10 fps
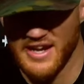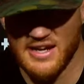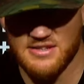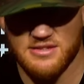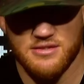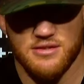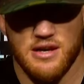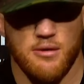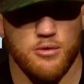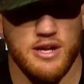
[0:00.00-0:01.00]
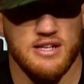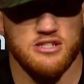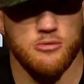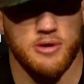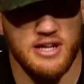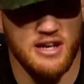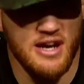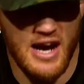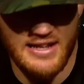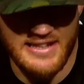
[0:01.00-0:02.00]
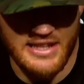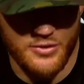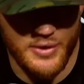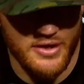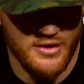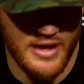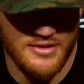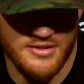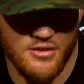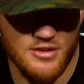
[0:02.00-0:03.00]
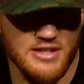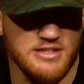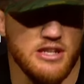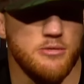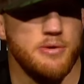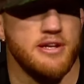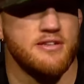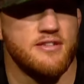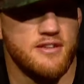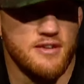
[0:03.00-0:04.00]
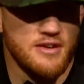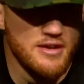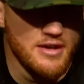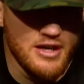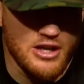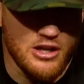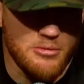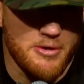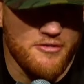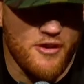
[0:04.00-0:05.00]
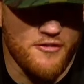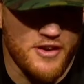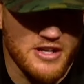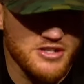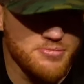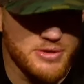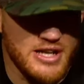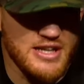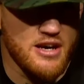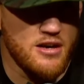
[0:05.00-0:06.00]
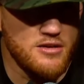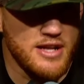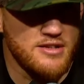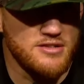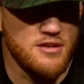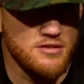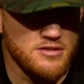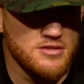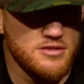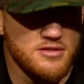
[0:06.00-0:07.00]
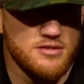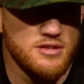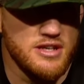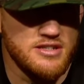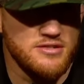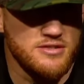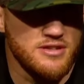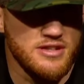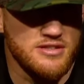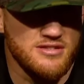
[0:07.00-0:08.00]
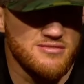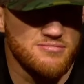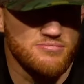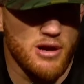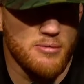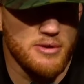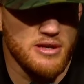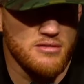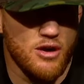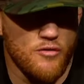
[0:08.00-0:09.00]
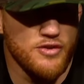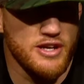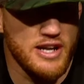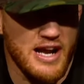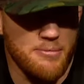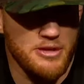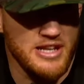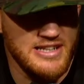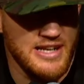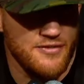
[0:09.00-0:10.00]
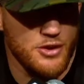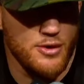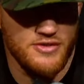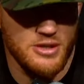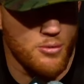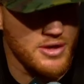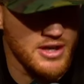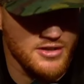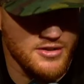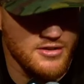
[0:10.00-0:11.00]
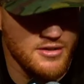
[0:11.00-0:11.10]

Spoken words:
asked. I won't ask nobody. I think the $300,000 thing is a little bit, you know, a little bit far-fetched, but I think $100,000 is probably hopefully going to happen. They did it for UFC 100.